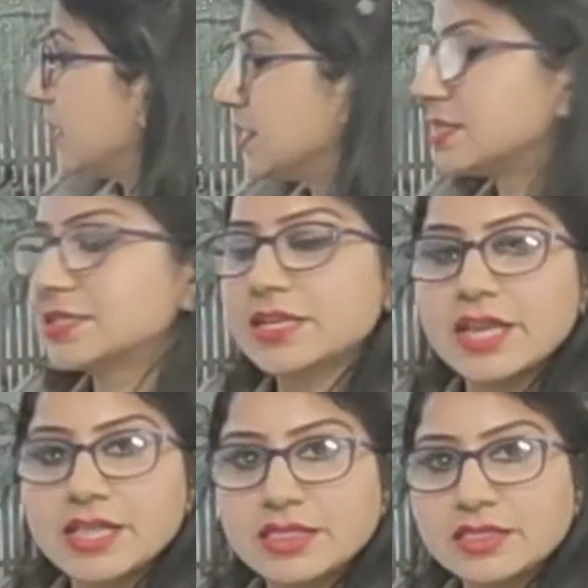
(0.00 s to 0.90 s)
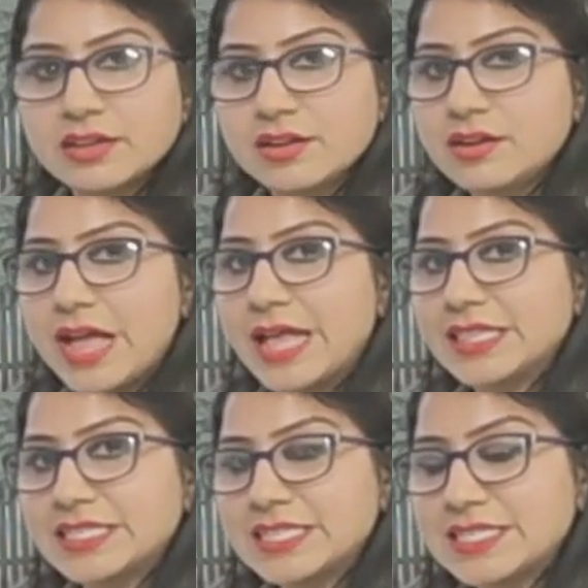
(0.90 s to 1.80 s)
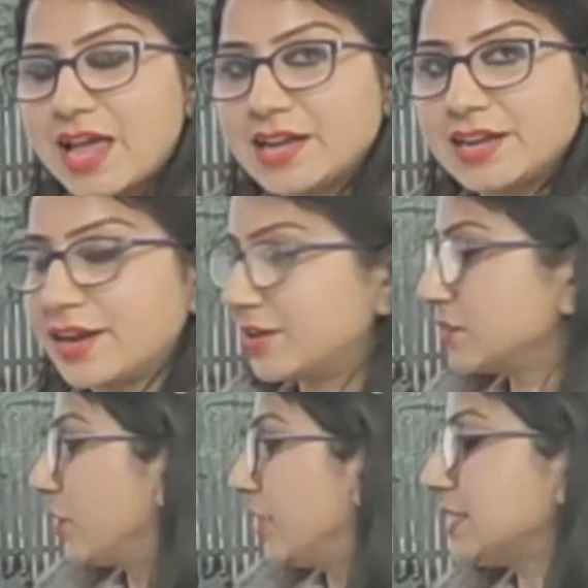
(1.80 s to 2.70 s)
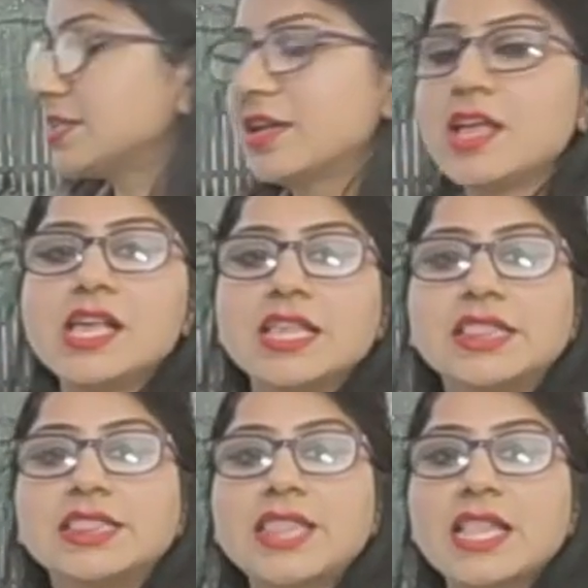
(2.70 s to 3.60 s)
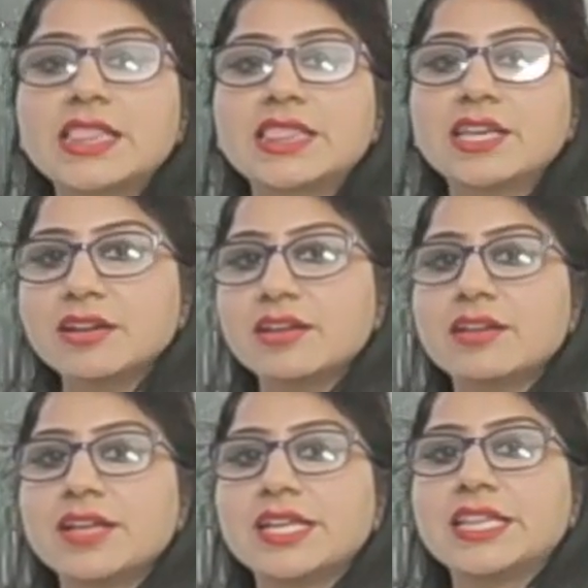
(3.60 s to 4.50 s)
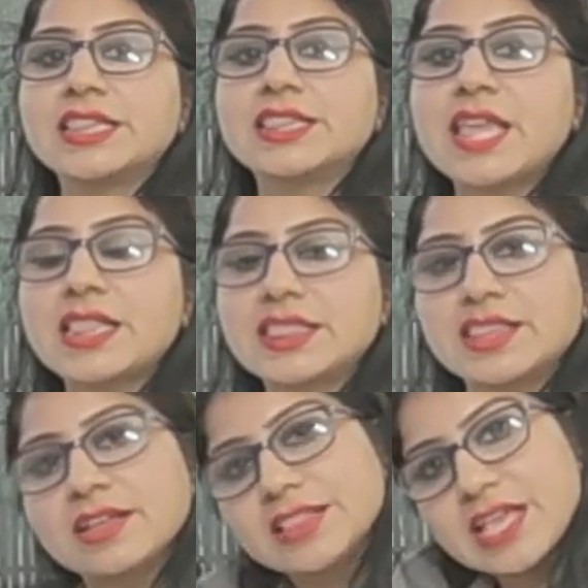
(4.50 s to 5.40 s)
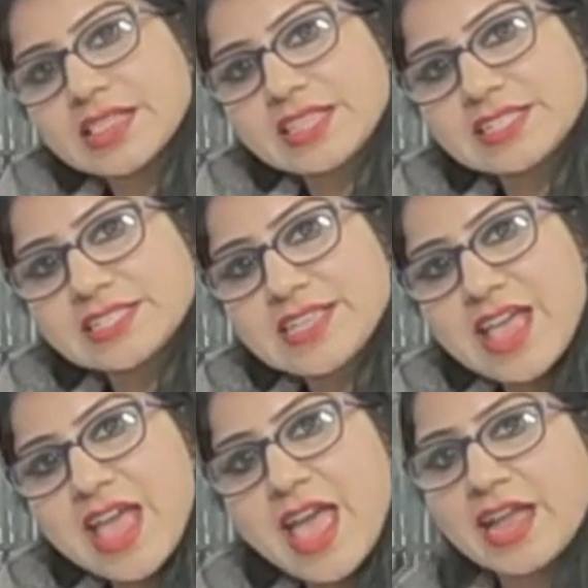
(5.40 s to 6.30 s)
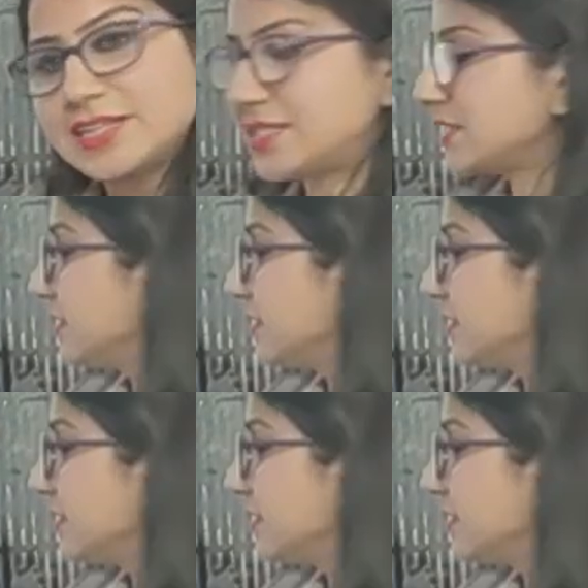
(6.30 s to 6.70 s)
This is again the, and this is silent letter. So it is tet. Tet. Tet is head.